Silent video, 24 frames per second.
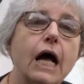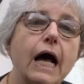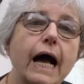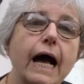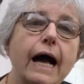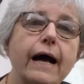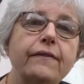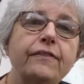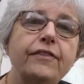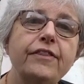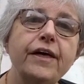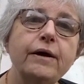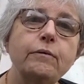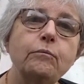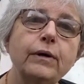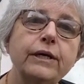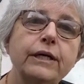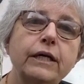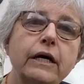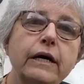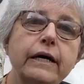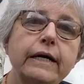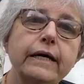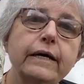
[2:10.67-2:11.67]
And then
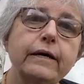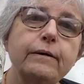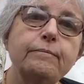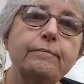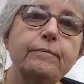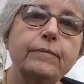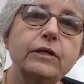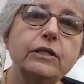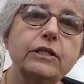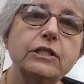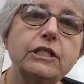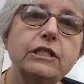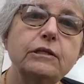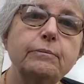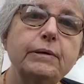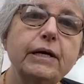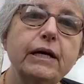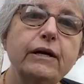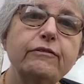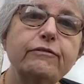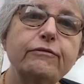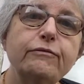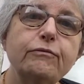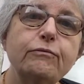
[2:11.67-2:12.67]
when I did a
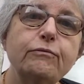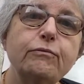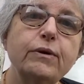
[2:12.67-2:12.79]
bit of